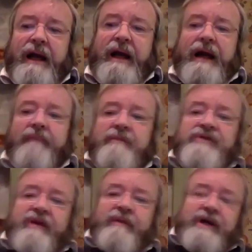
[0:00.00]

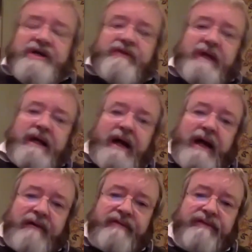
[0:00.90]
So much for
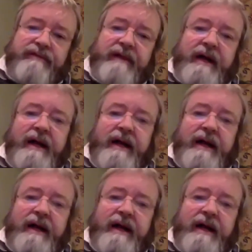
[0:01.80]
life.